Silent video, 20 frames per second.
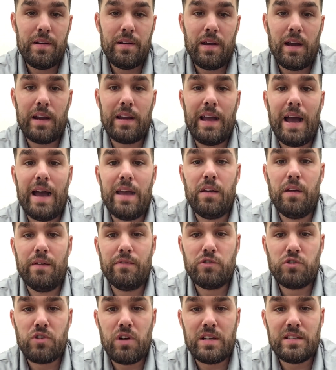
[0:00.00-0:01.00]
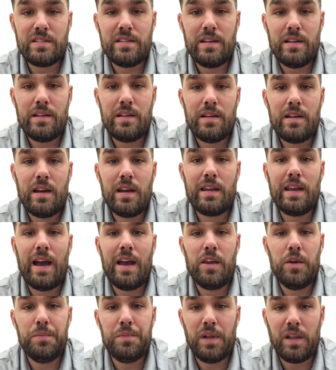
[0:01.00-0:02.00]
a guy you have trust in, a guy
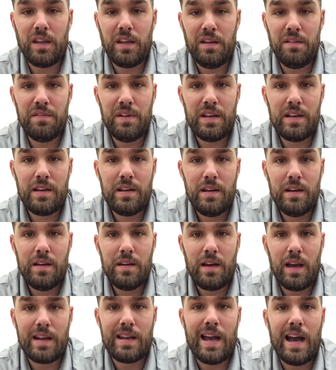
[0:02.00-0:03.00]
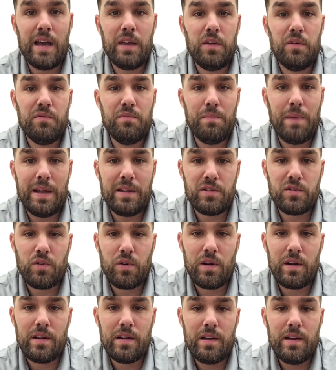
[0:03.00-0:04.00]
you believe in, a guy you've
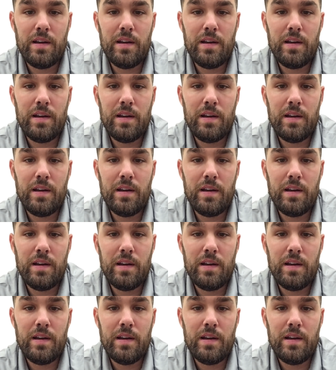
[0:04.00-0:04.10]
mentored,